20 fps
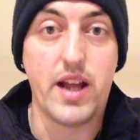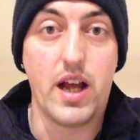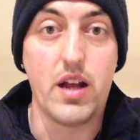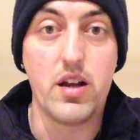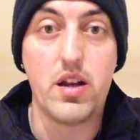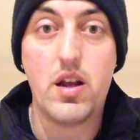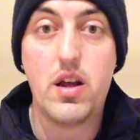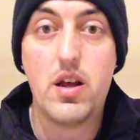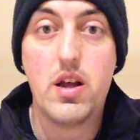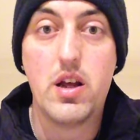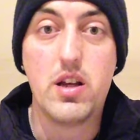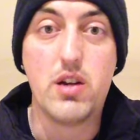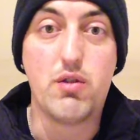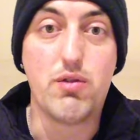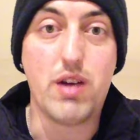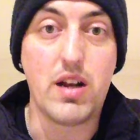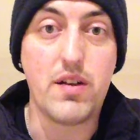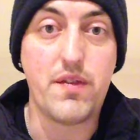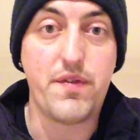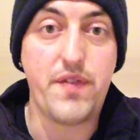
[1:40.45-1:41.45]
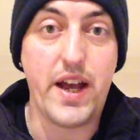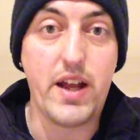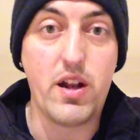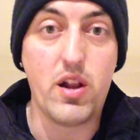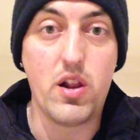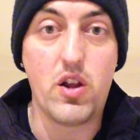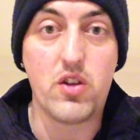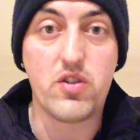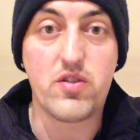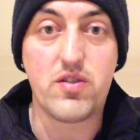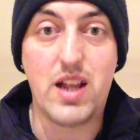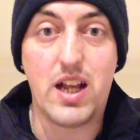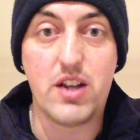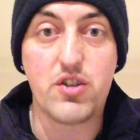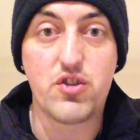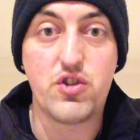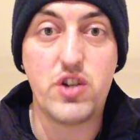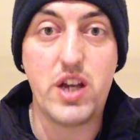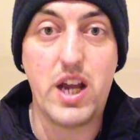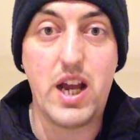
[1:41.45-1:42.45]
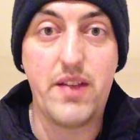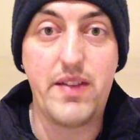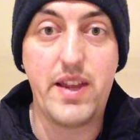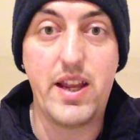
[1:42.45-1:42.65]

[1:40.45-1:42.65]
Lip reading: that grand final loss last year.